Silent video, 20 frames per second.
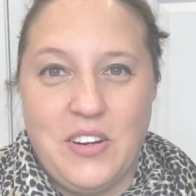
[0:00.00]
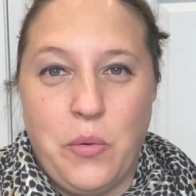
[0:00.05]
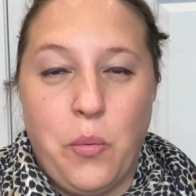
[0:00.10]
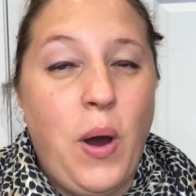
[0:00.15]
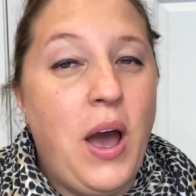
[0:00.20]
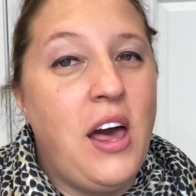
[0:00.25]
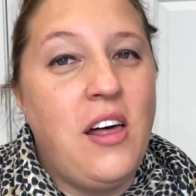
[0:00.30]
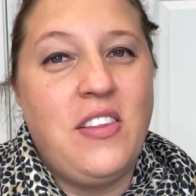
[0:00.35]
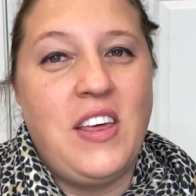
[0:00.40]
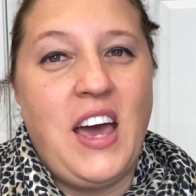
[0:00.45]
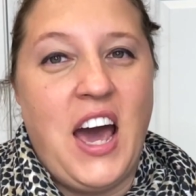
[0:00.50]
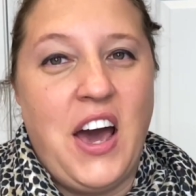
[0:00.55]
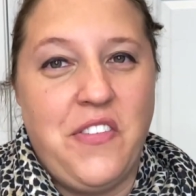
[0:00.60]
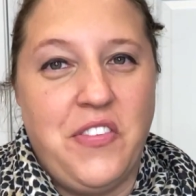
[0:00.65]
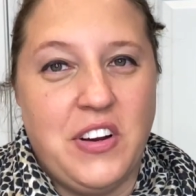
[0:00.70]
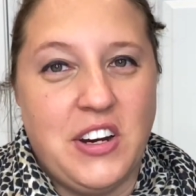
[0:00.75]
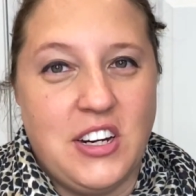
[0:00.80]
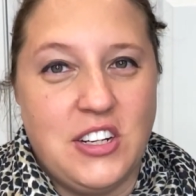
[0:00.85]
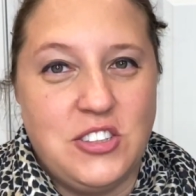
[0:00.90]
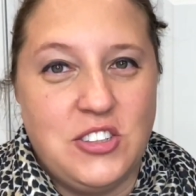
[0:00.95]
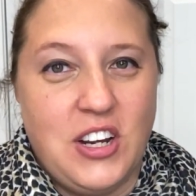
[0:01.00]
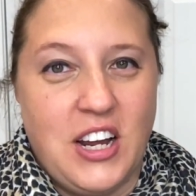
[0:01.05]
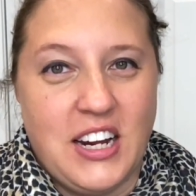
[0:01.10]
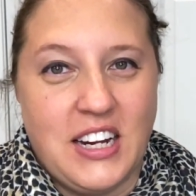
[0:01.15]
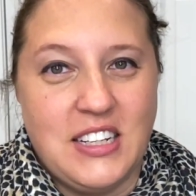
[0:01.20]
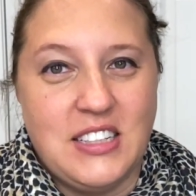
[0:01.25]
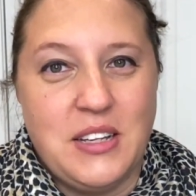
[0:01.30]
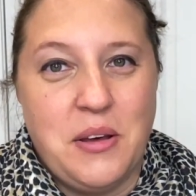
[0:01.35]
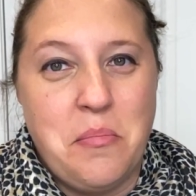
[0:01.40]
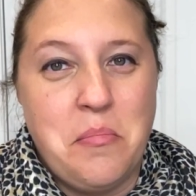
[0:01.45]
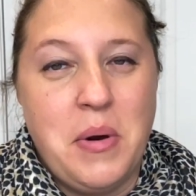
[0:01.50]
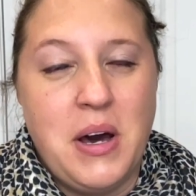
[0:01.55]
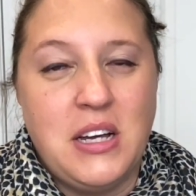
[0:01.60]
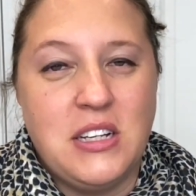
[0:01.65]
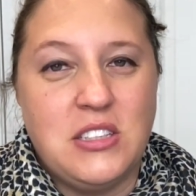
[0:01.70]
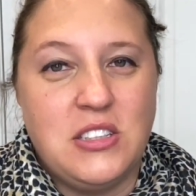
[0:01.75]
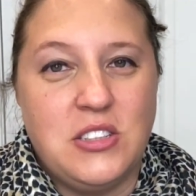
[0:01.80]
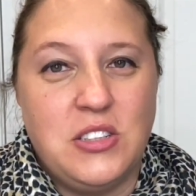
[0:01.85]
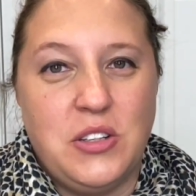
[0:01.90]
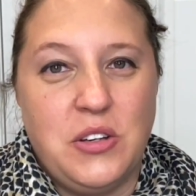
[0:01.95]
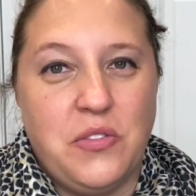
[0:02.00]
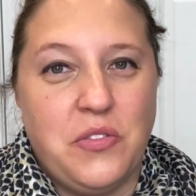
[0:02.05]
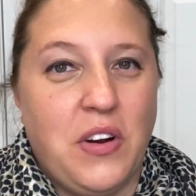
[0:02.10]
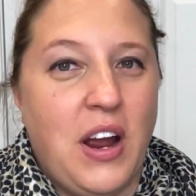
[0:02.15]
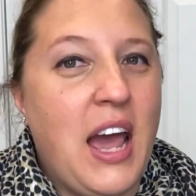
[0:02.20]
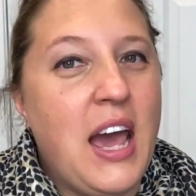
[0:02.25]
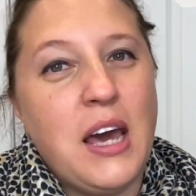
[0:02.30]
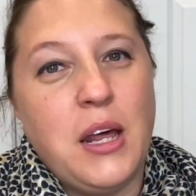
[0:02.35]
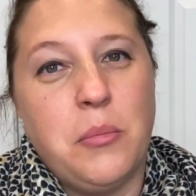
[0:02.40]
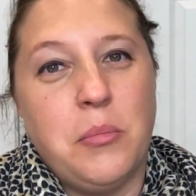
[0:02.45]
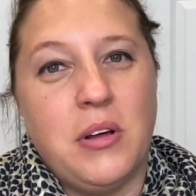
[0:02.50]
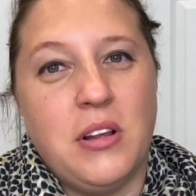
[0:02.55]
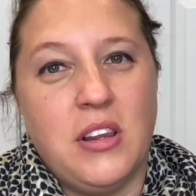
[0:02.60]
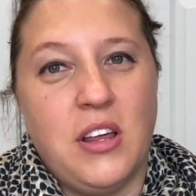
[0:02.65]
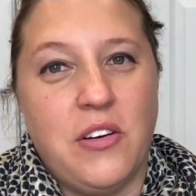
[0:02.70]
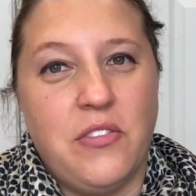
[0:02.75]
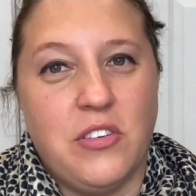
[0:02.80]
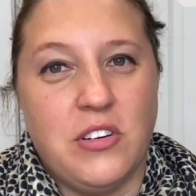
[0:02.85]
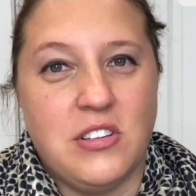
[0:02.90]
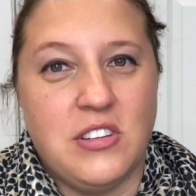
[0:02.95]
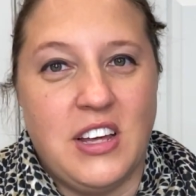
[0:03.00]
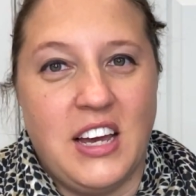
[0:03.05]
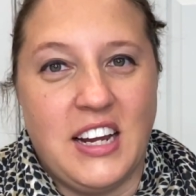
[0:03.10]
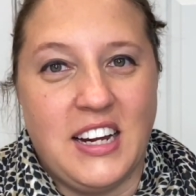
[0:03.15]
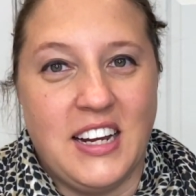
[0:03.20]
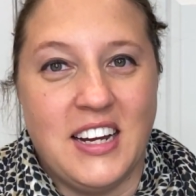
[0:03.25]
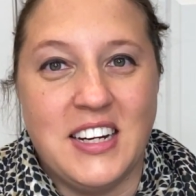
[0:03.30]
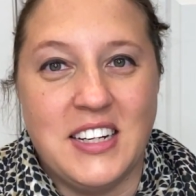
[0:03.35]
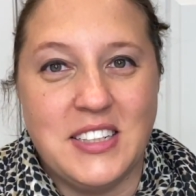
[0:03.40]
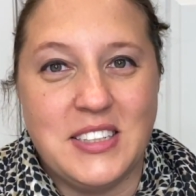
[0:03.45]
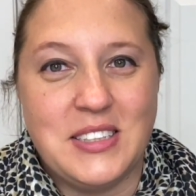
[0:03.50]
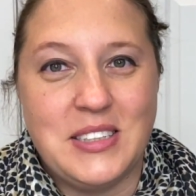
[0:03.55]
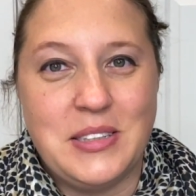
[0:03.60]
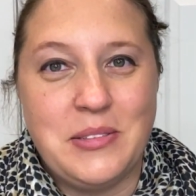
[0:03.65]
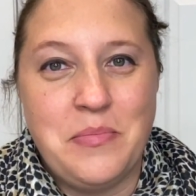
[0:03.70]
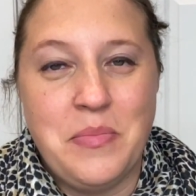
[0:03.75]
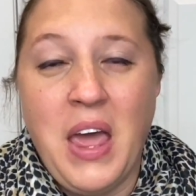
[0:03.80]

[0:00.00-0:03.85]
Wild Africa Trek is a must-do for animal lovers like us.